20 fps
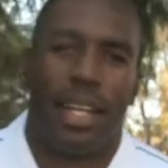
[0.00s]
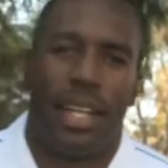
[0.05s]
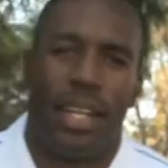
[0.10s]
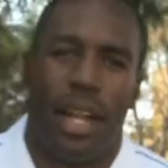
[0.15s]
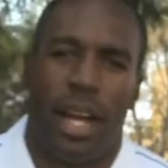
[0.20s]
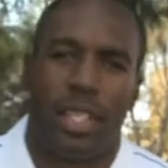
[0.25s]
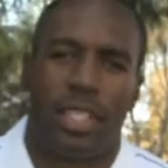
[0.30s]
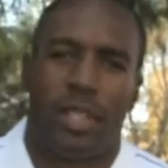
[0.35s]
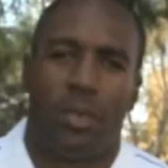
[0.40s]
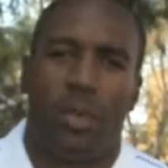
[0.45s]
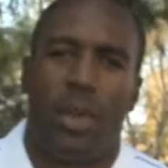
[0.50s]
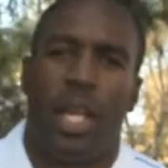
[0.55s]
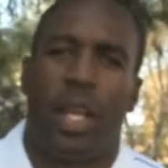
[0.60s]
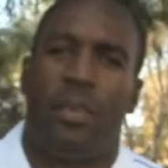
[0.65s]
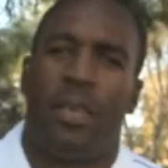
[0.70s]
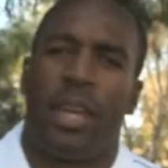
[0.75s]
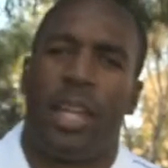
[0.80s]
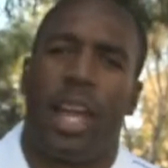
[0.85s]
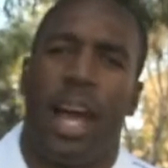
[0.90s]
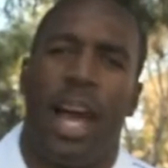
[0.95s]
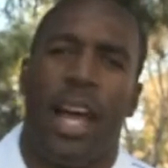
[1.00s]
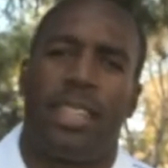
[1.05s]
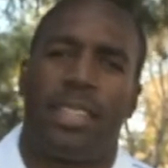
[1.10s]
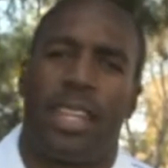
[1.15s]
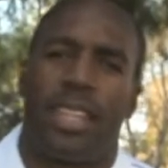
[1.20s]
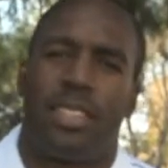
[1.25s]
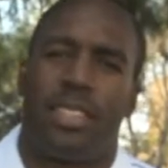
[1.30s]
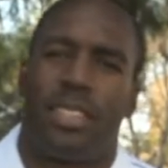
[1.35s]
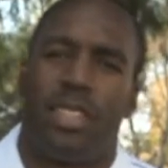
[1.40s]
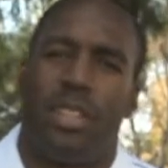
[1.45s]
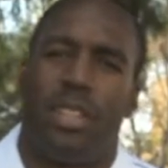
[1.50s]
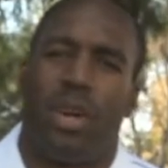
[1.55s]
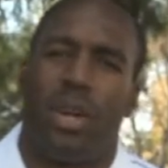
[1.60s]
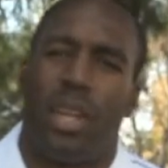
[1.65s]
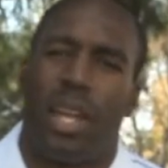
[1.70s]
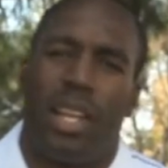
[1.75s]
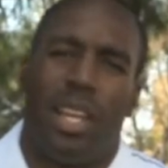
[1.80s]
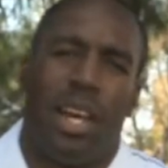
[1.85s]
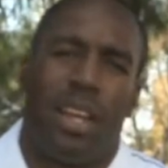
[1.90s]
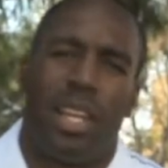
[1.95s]
you know, I just believe in guys that you
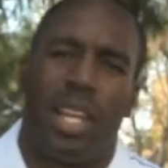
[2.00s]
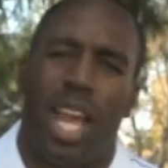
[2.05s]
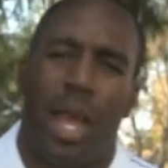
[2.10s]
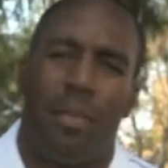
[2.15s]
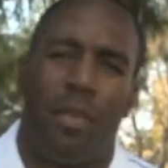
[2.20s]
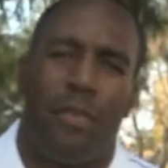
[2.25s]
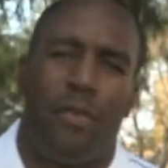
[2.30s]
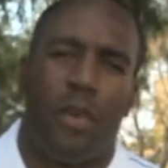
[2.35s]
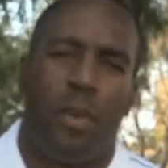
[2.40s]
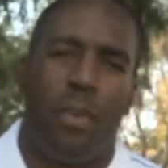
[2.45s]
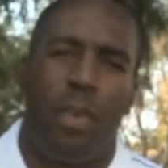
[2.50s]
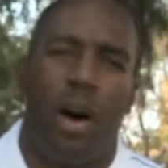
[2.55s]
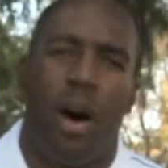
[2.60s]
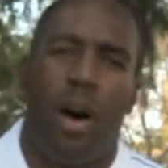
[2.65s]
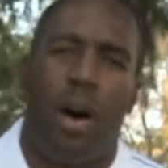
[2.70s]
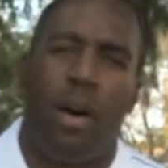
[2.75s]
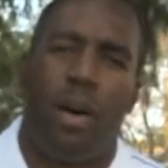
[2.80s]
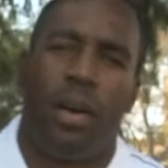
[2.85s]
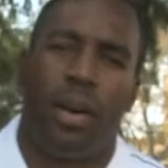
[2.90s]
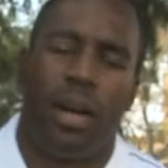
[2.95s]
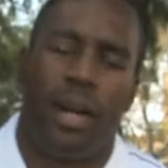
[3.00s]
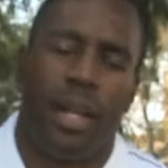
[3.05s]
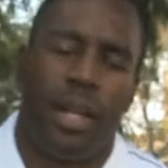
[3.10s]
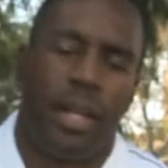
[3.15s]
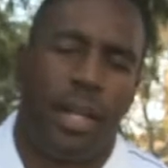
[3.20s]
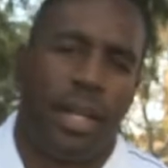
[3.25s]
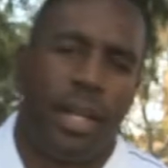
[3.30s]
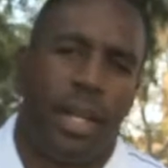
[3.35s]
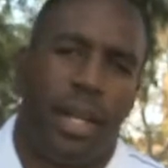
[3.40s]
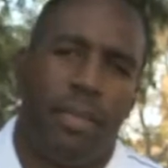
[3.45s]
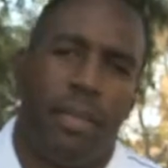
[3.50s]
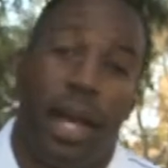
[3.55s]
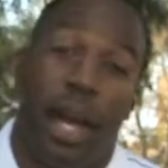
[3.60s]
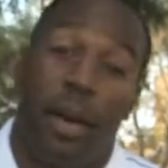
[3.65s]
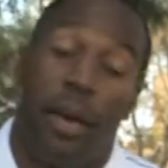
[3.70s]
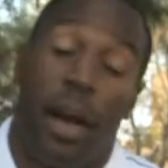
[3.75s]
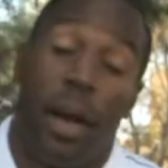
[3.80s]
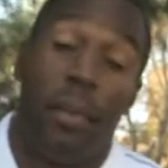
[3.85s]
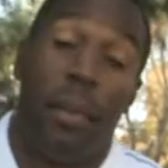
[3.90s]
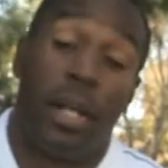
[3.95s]
know that love the game of football um,
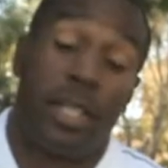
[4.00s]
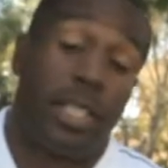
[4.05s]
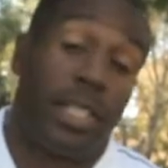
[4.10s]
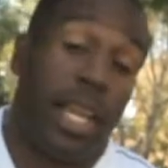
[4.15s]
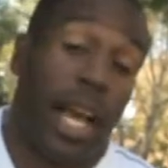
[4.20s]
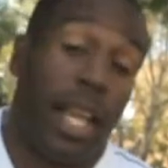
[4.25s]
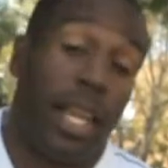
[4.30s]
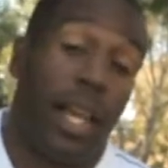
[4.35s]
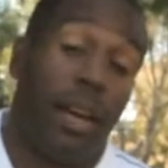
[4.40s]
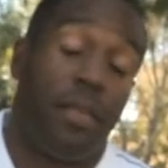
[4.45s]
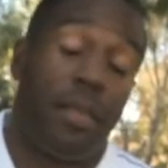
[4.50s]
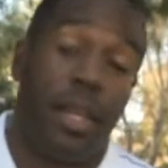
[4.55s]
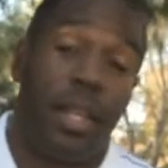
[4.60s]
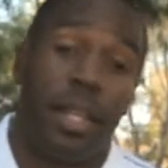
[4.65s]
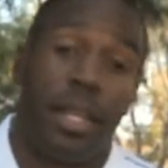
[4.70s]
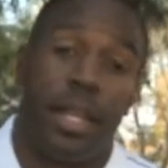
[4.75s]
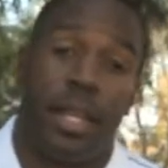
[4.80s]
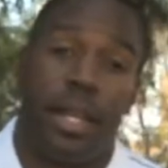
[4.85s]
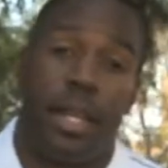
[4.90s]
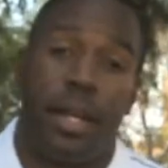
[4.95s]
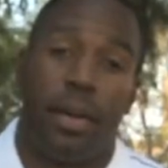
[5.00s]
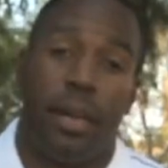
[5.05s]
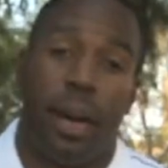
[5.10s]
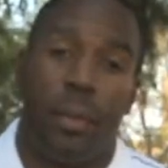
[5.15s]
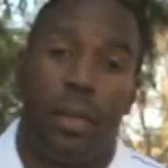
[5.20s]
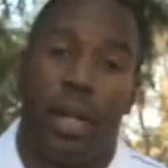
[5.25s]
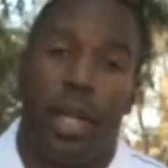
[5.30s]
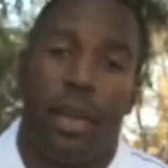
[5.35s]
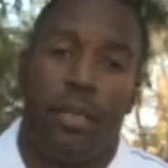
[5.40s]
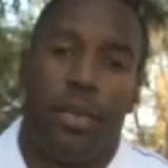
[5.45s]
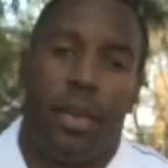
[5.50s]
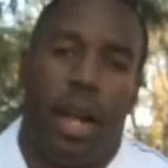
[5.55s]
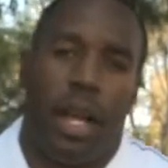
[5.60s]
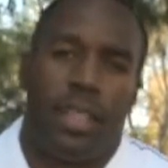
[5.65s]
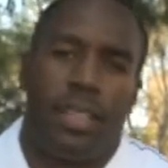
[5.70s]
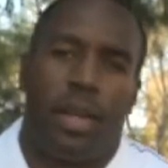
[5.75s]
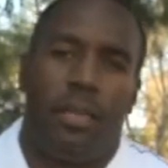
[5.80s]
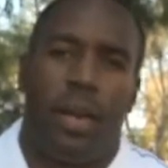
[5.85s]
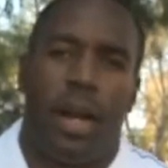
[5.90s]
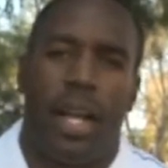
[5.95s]
now, as much as I love it, um, I'm gonna give it.
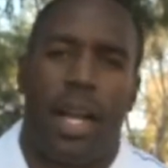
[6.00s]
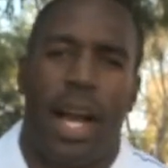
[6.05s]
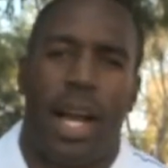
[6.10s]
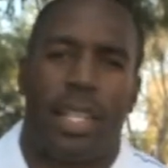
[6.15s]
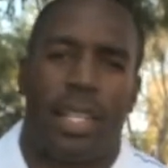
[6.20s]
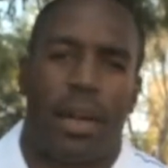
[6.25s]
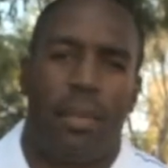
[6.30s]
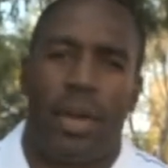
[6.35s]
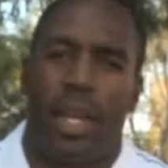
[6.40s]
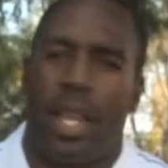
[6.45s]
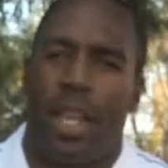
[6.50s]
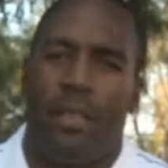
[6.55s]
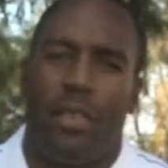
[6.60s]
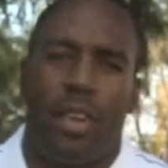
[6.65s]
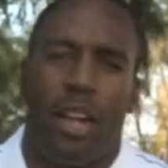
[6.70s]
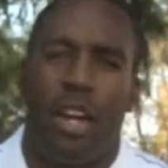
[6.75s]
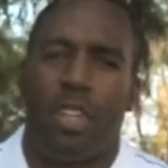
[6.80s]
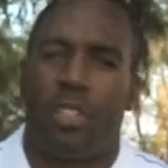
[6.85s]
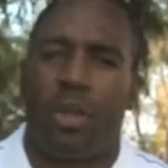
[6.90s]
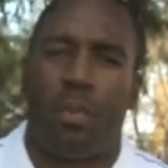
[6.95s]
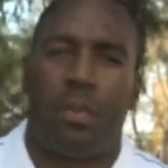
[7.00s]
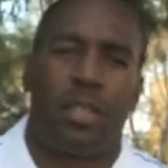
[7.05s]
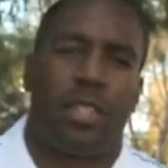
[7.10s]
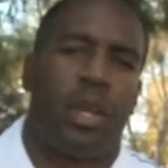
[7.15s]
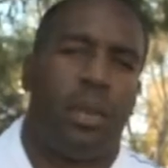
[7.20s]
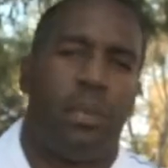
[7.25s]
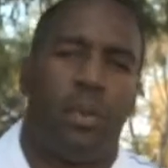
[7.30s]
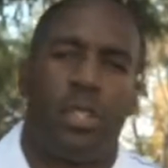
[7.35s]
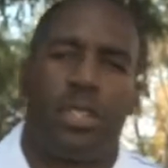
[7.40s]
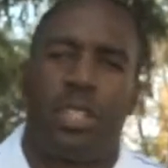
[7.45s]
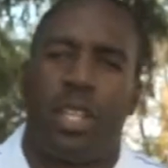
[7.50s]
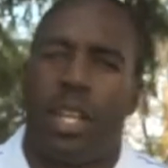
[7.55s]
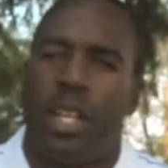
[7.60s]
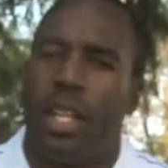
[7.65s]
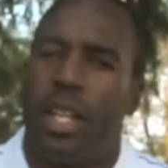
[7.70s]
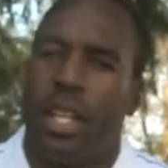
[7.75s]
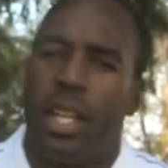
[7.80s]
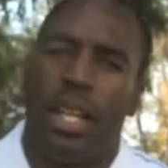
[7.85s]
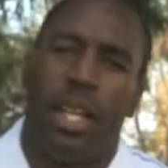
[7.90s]
I tell my guys, I'm gonna give it 110 percent.